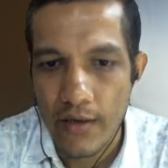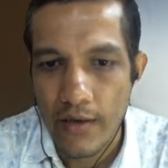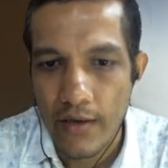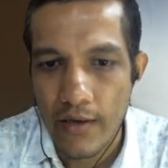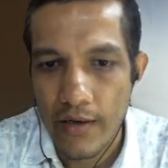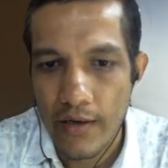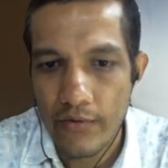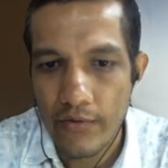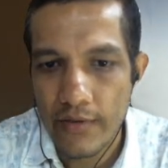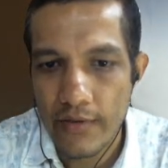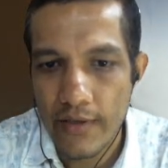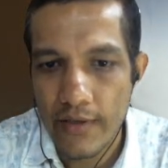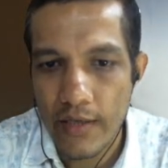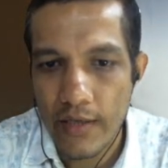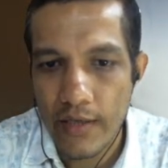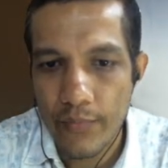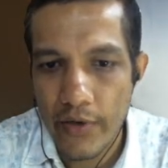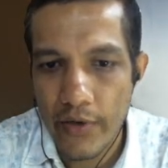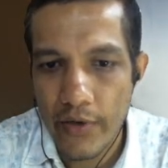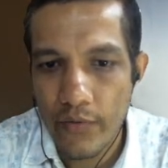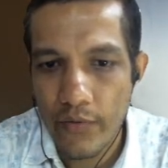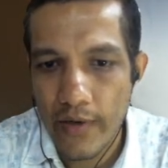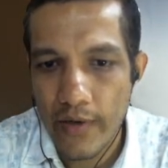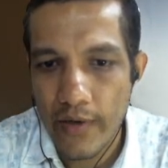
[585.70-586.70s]
Now third
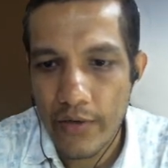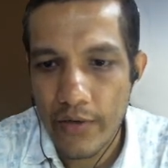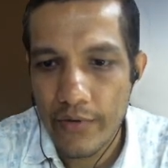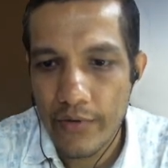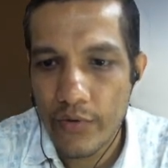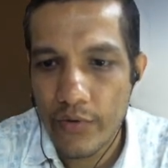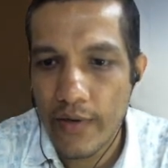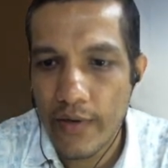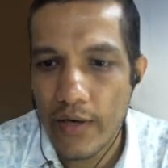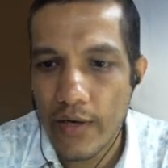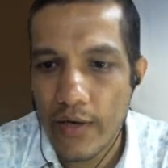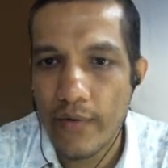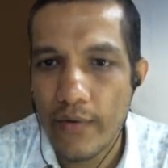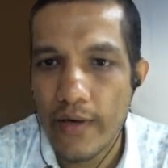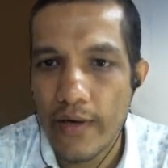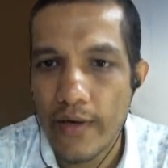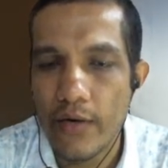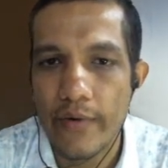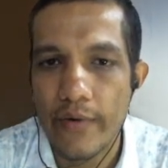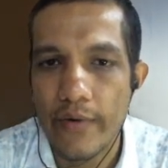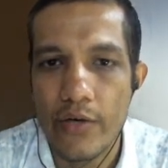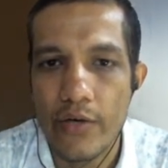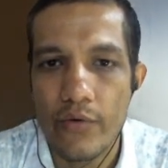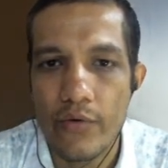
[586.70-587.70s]
point, what you need to calculate,
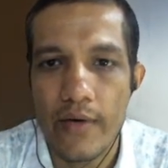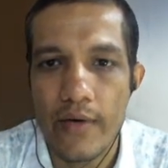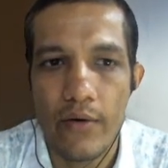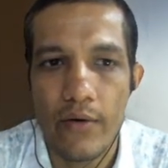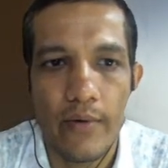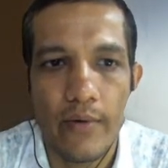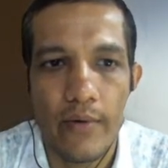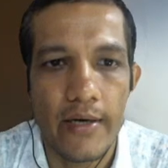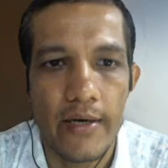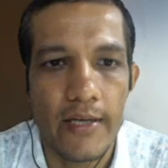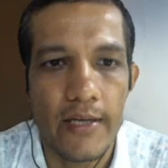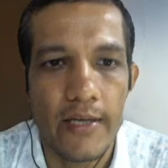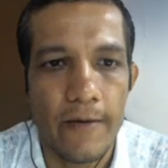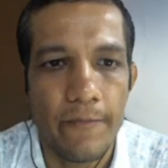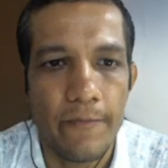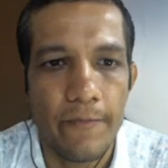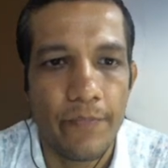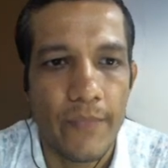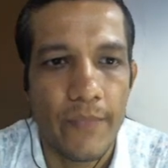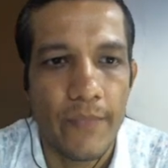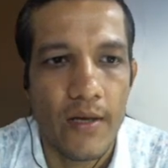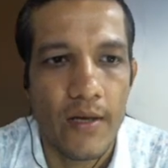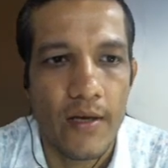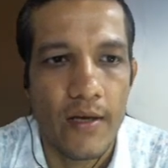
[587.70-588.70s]
we need to calculate the
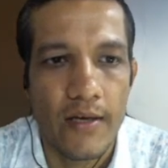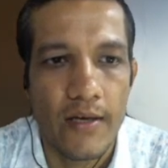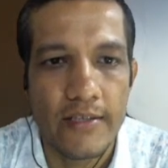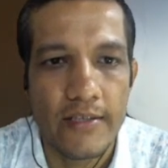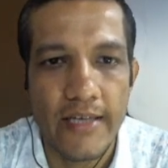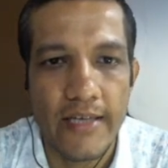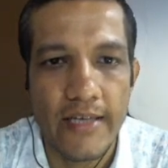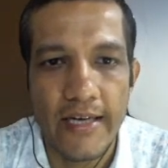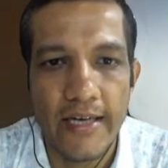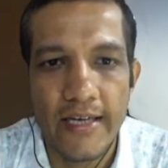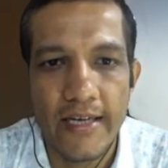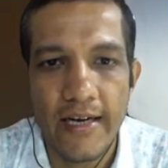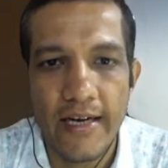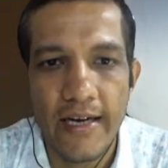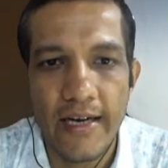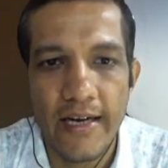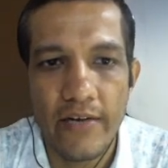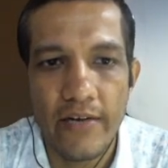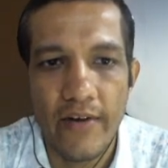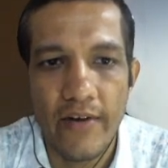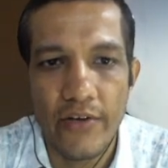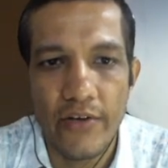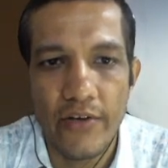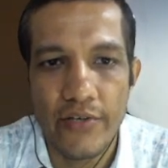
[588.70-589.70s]
center line
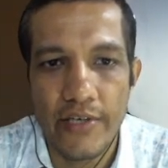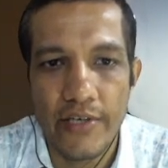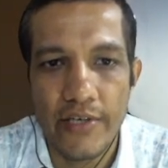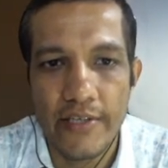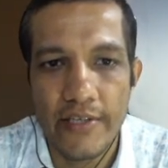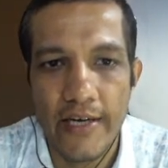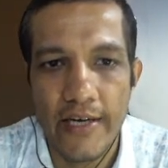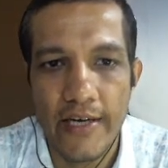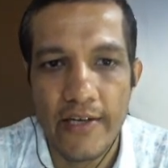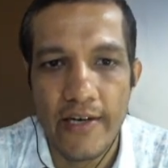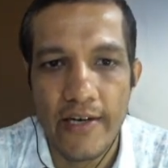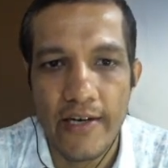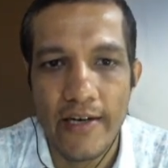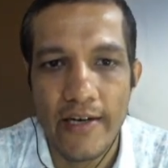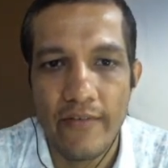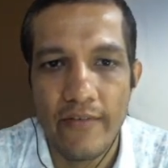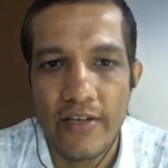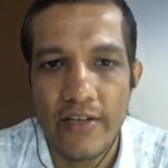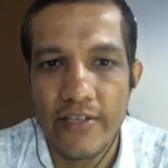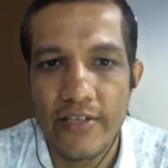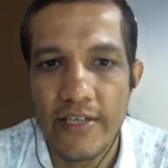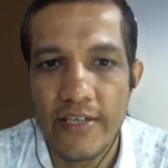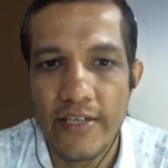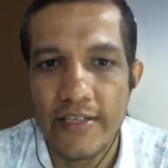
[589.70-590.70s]
velocity. Center line
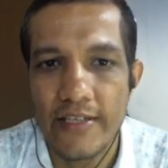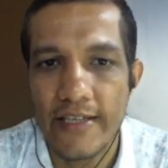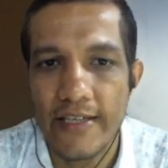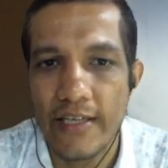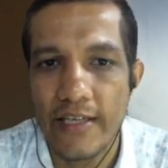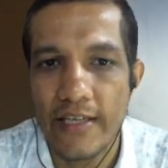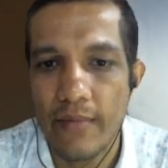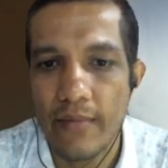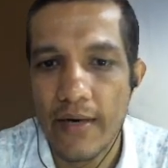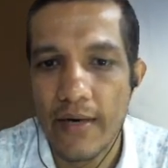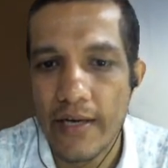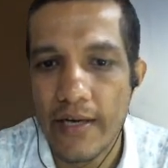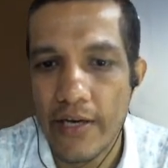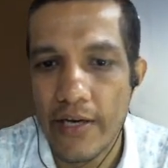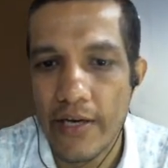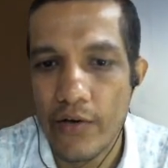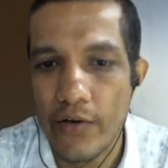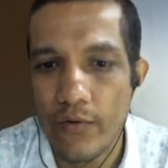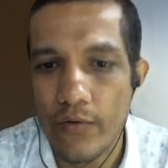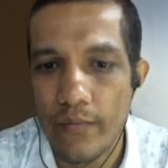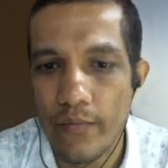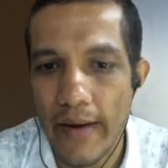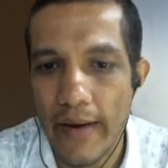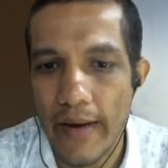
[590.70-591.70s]
velocity is nothing but
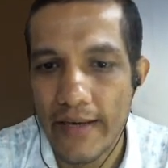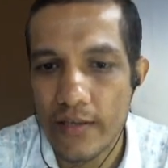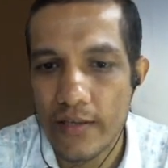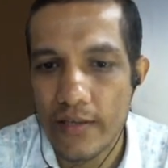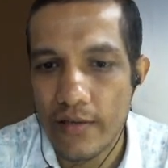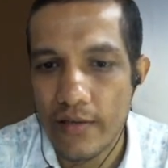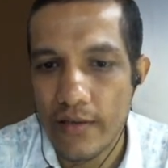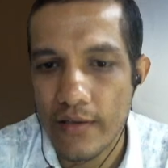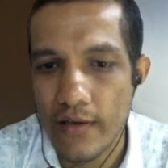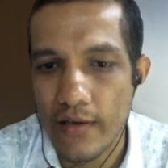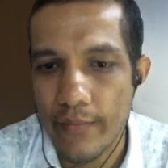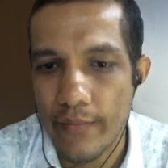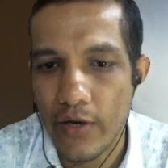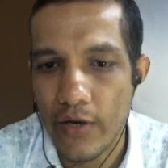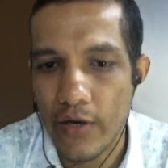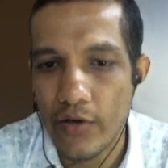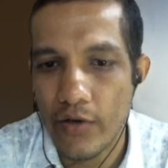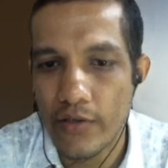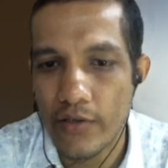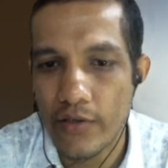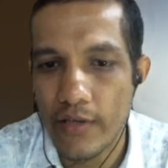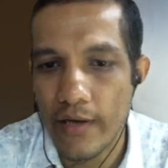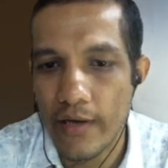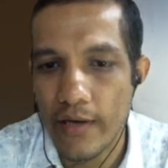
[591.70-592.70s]
U max,
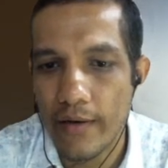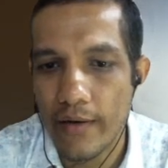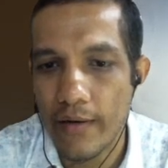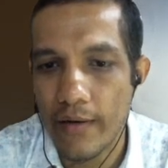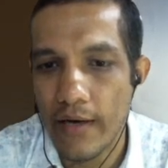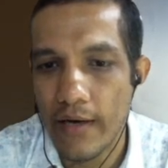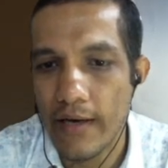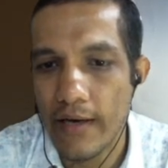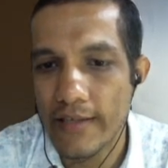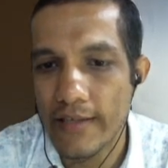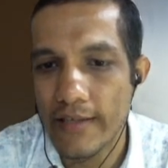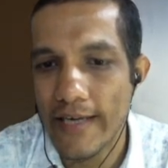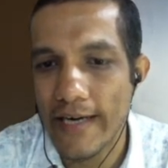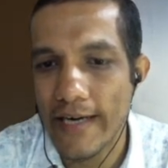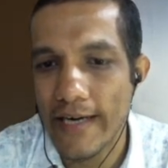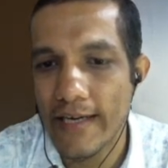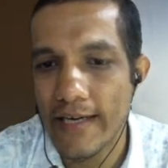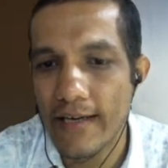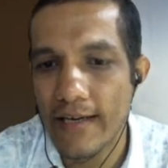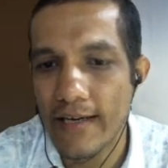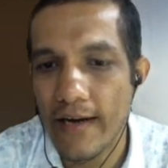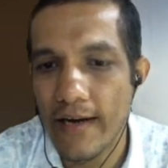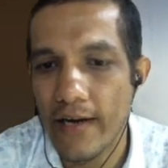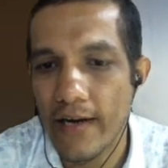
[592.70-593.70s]
because in the
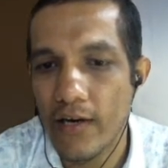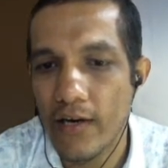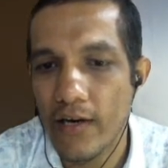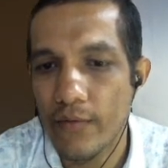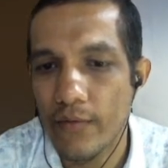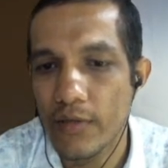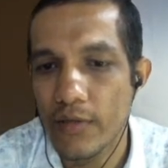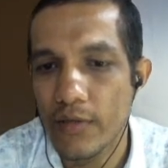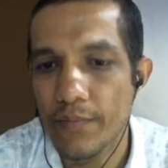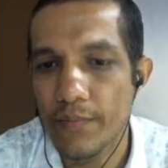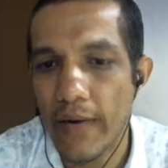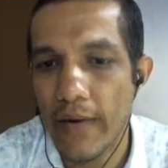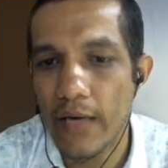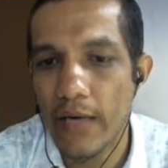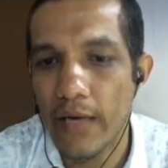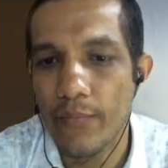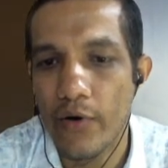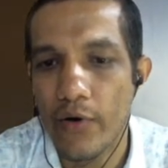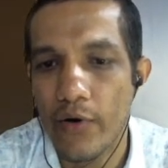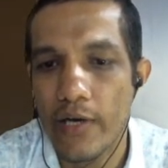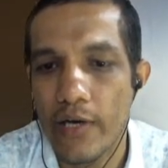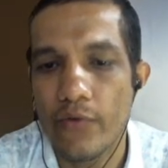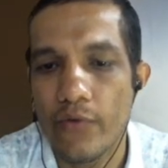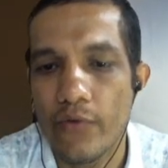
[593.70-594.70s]
center line of the pipe
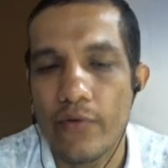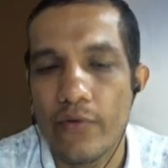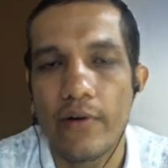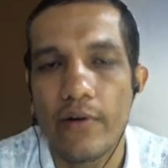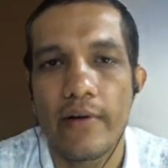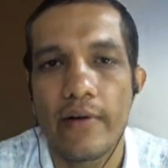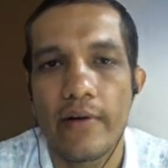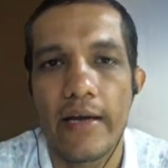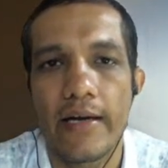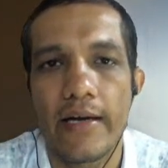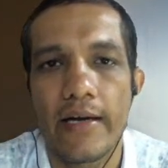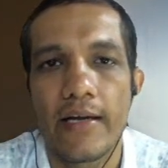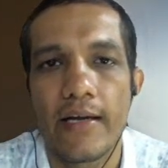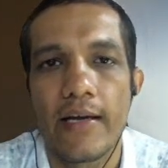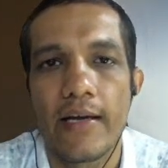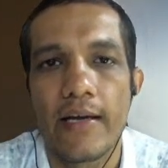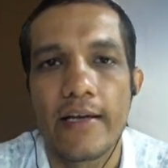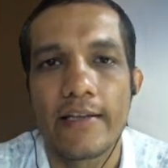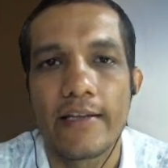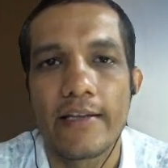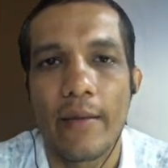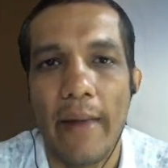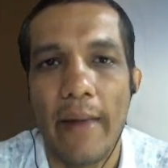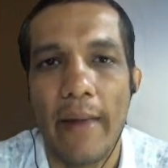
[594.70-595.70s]
only we will get
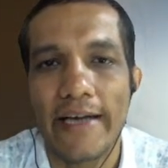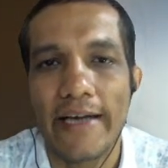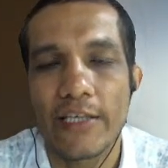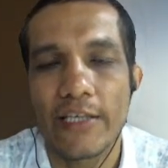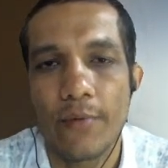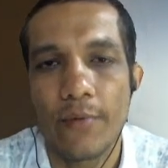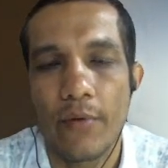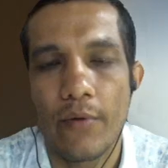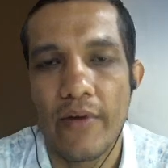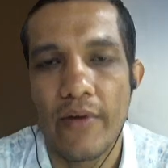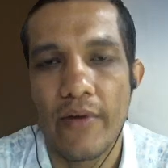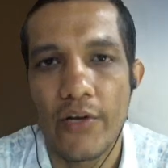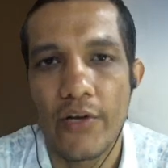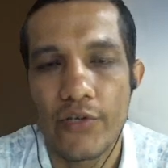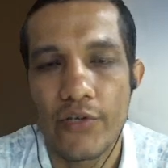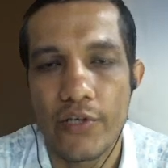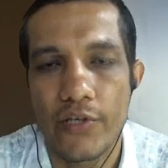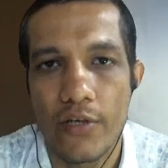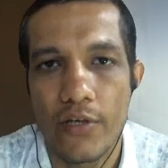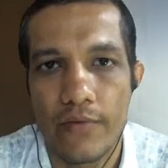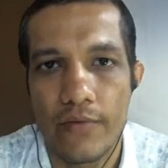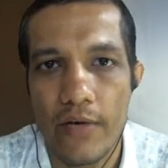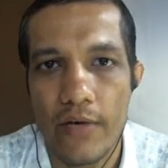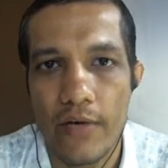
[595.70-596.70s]
the maximum
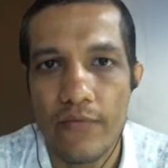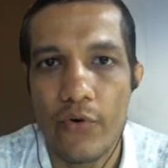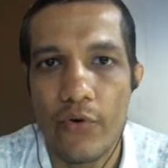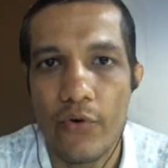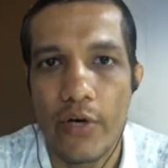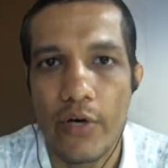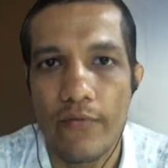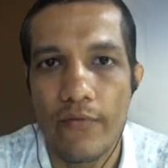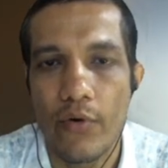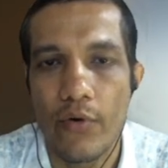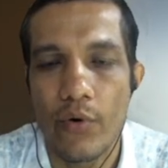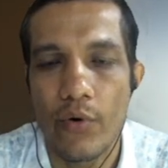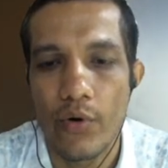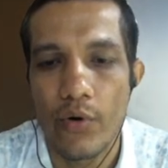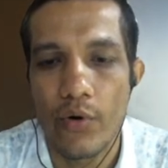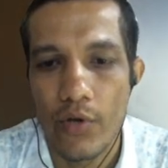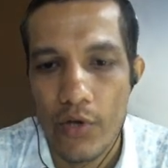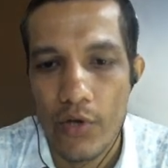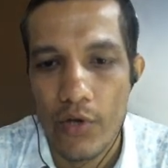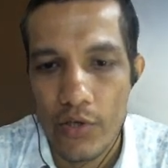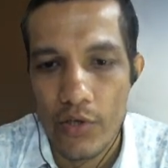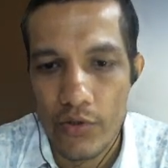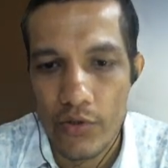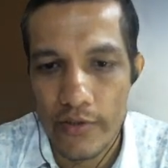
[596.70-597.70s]
velocity of the fluid flow.
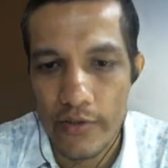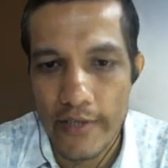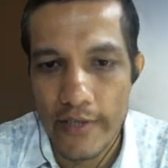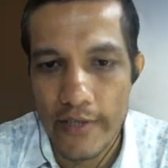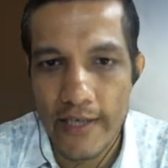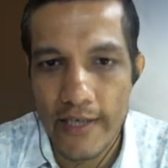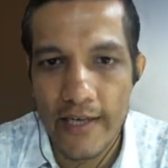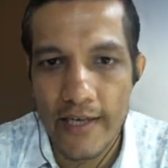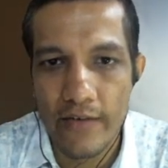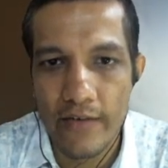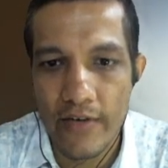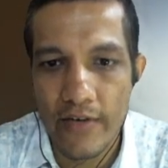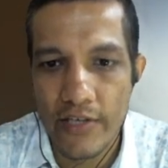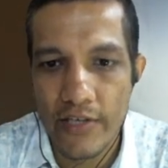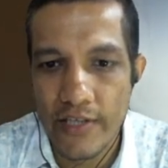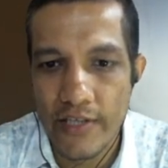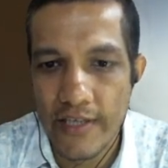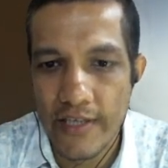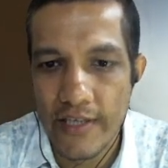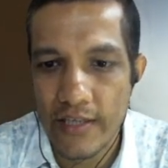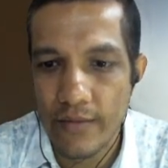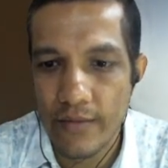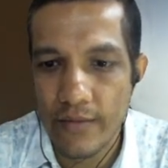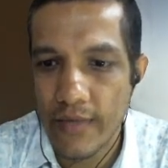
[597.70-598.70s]
So center line velocity is
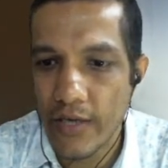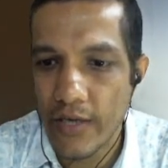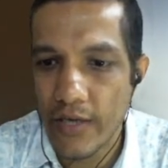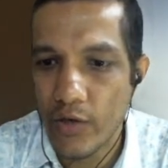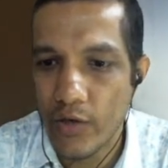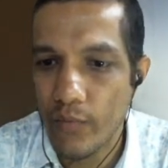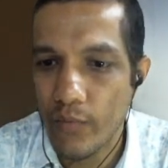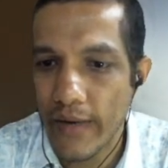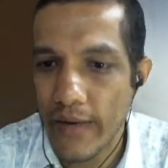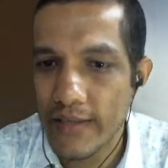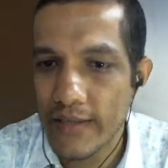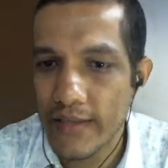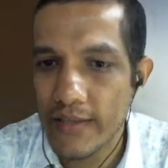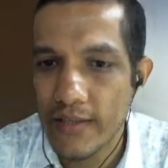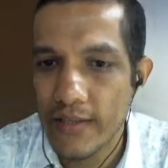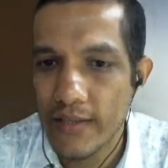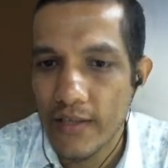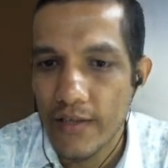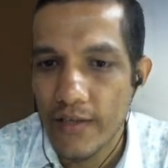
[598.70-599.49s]
nothing but U max.